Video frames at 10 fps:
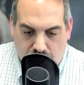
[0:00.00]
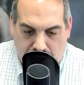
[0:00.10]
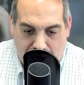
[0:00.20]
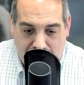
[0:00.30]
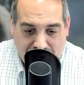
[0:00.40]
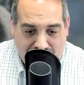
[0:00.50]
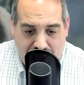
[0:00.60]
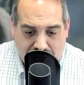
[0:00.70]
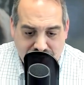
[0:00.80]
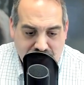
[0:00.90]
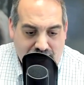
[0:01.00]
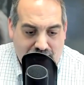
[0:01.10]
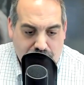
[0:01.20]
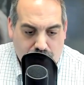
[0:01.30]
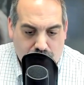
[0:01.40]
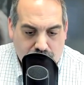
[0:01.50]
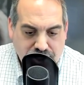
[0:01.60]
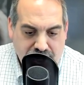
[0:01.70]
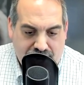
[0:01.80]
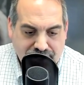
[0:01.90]
again, denied her
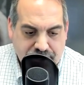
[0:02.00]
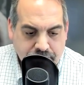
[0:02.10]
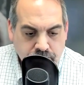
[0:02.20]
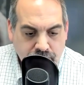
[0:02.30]
chance